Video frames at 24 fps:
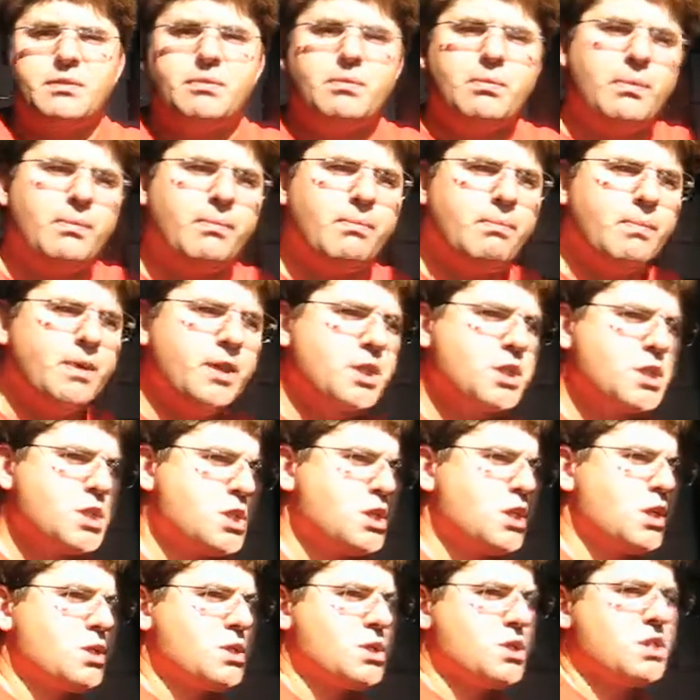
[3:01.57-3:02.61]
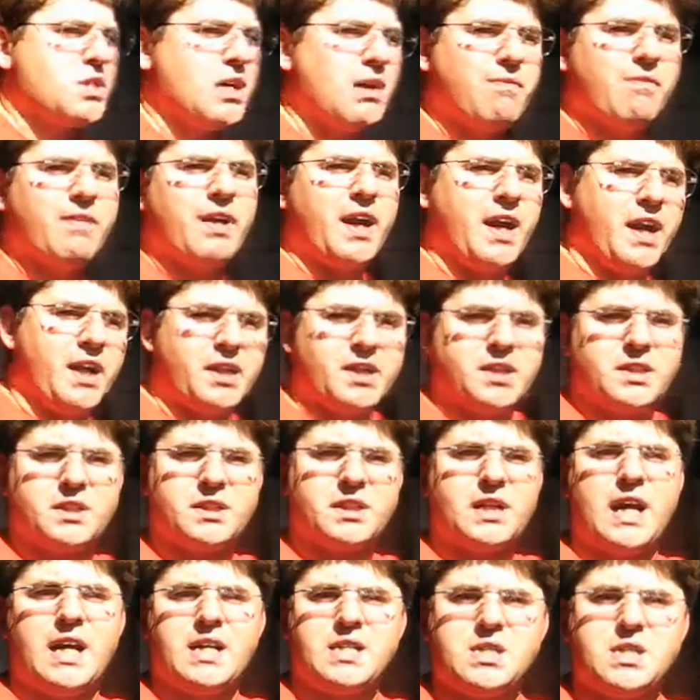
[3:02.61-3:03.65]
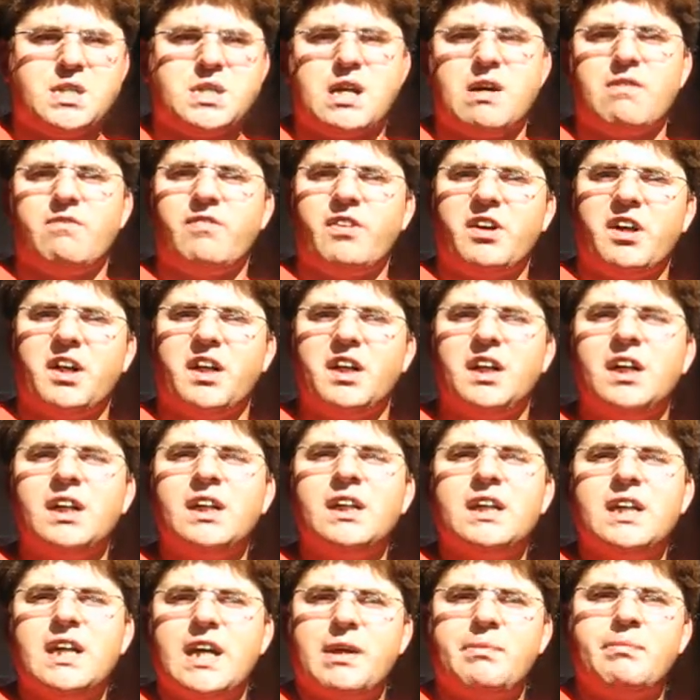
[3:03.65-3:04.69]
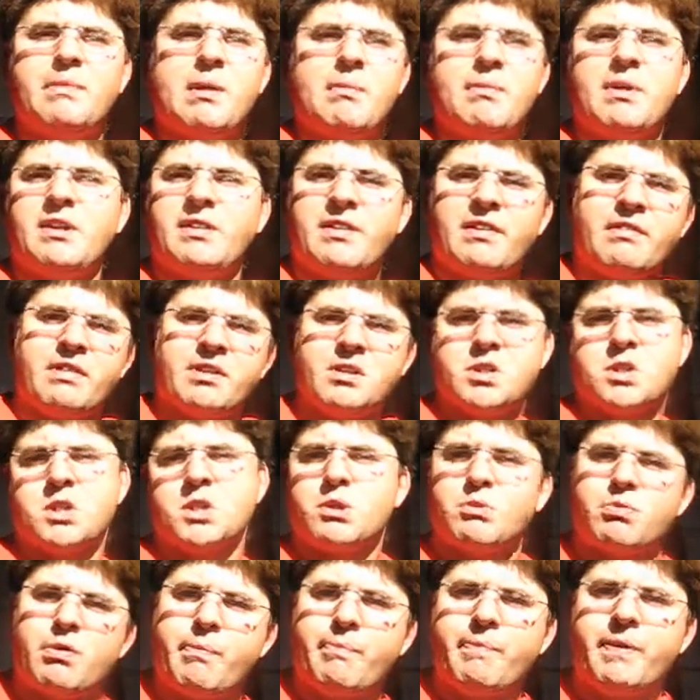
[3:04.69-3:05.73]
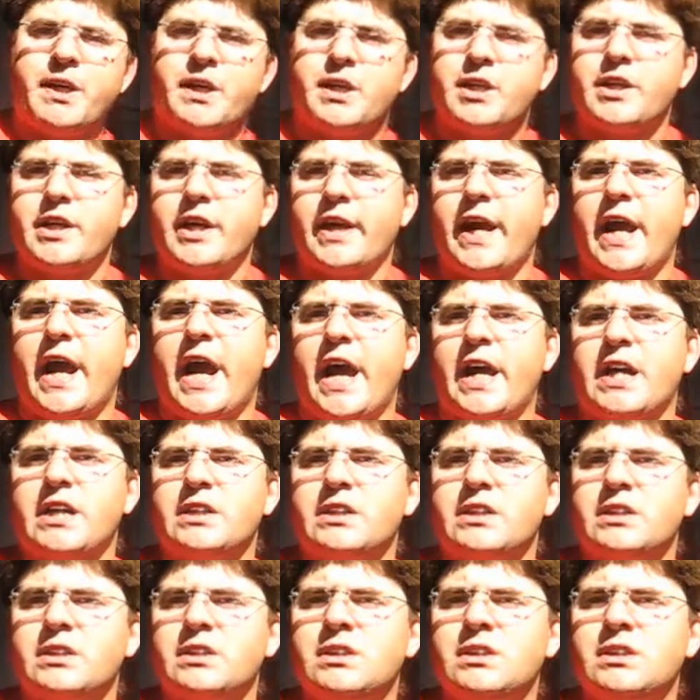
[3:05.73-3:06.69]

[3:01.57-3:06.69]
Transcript: which starts somewhere and, and somewhere, and maybe then it's repeated again